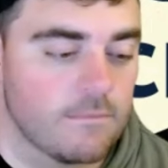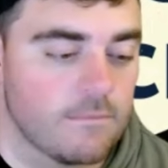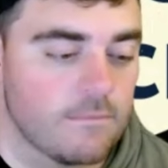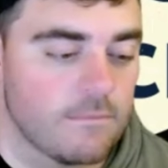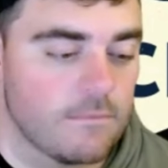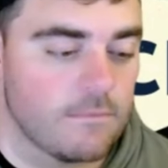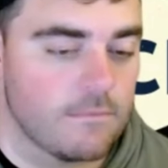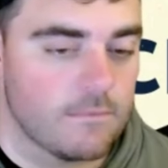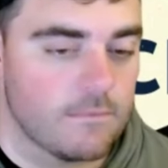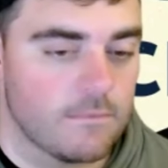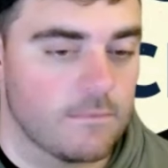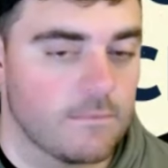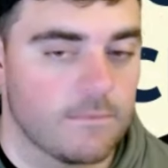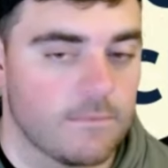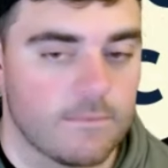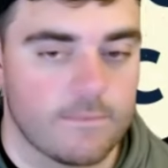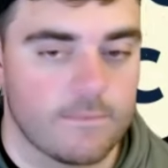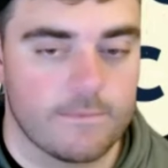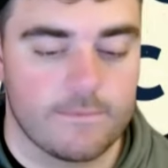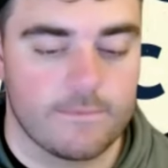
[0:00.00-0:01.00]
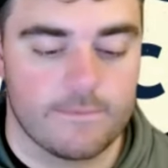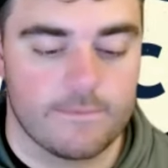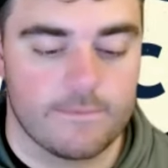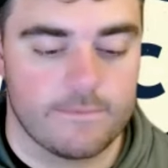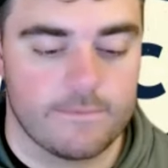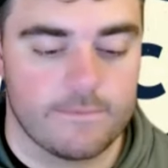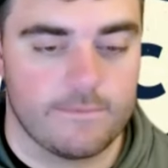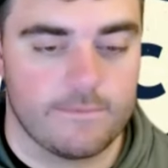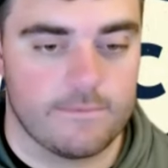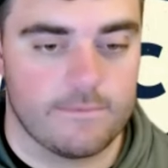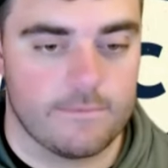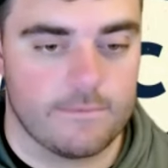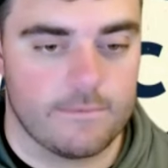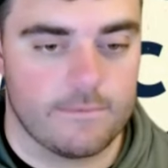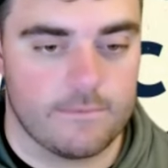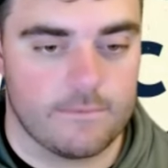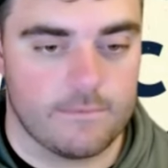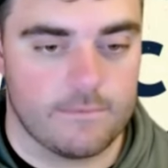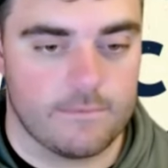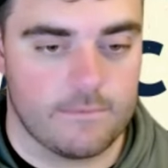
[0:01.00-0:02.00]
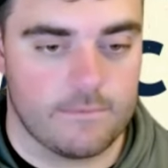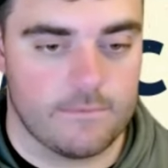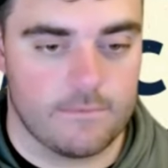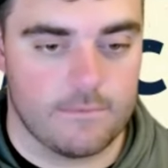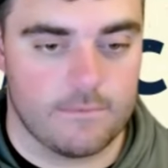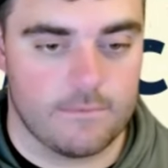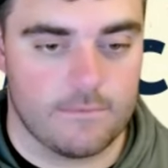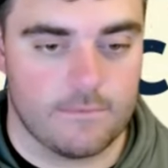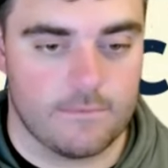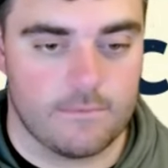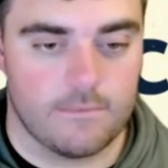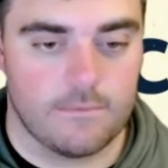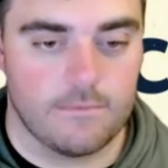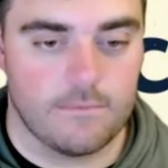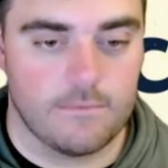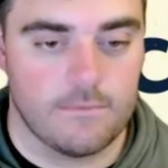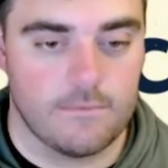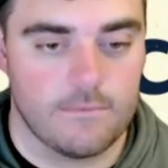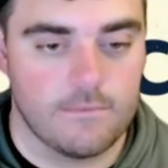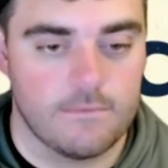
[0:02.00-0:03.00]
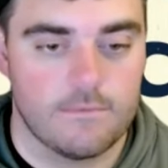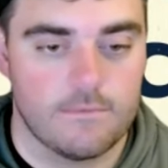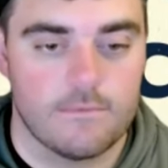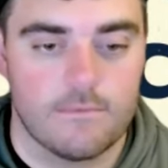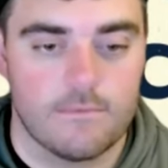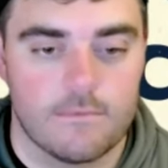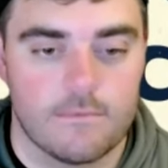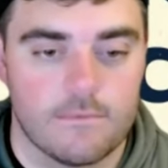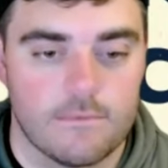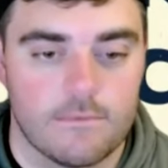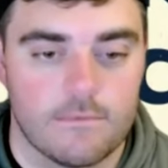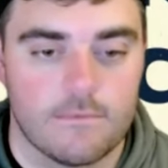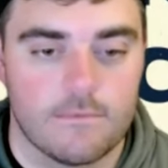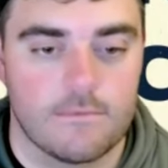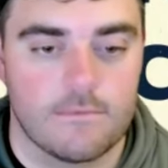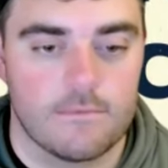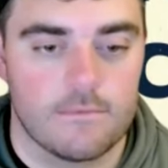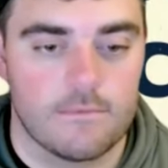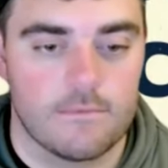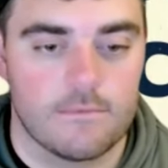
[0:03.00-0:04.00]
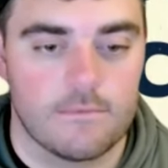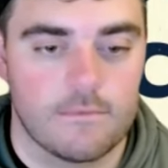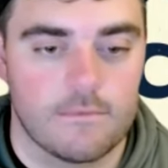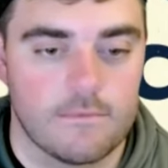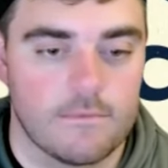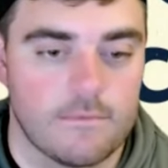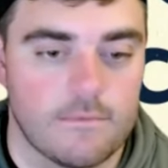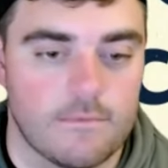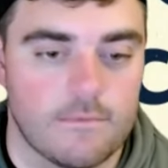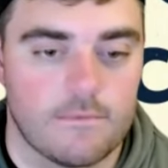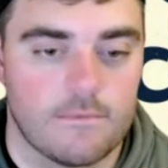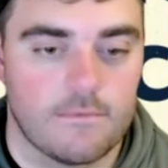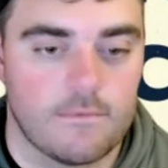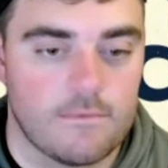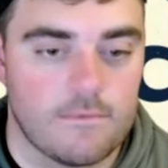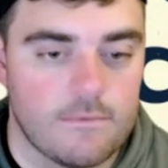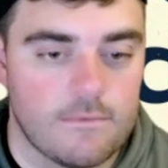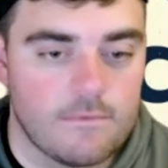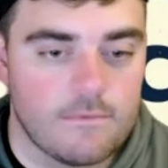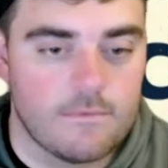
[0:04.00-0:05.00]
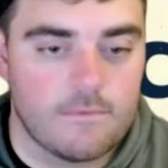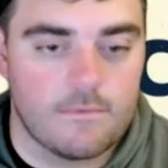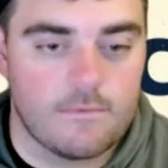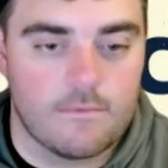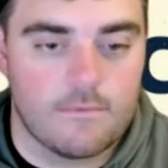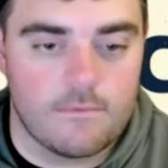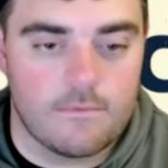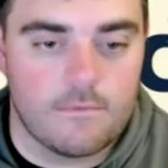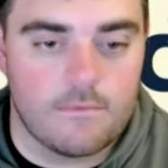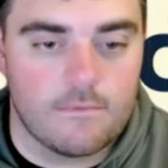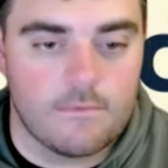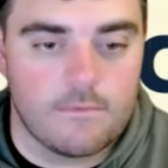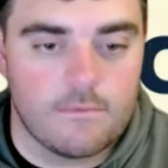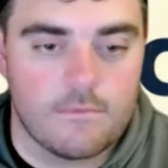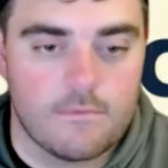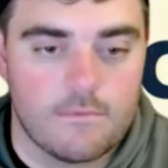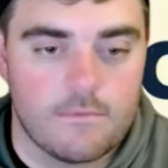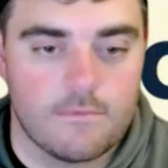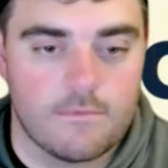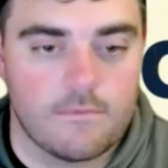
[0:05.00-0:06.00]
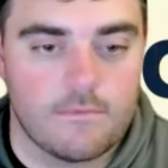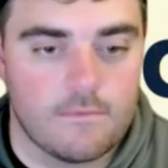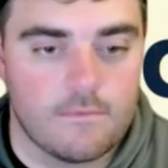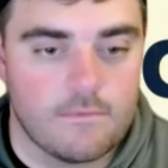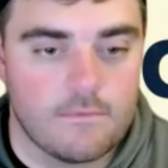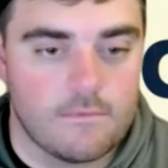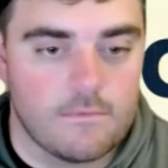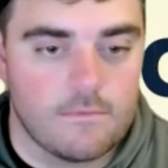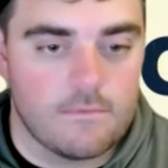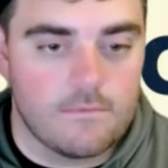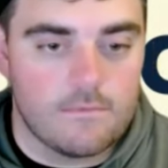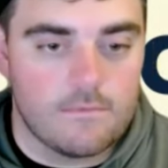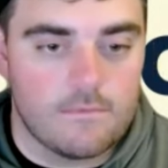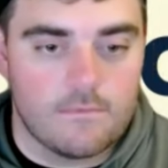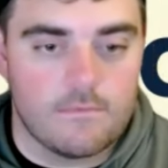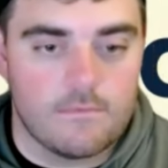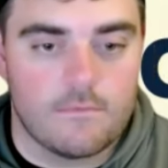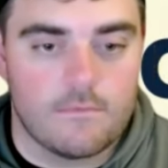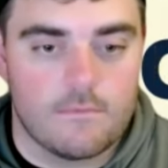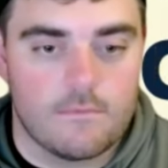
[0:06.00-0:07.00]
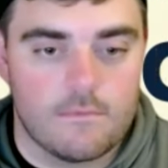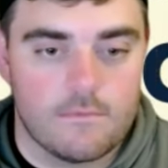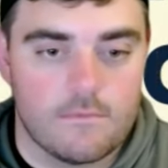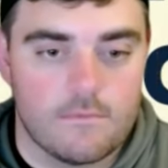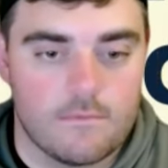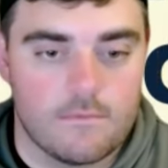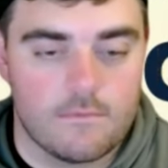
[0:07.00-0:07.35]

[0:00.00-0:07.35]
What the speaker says: No words are spoken by the person on screen.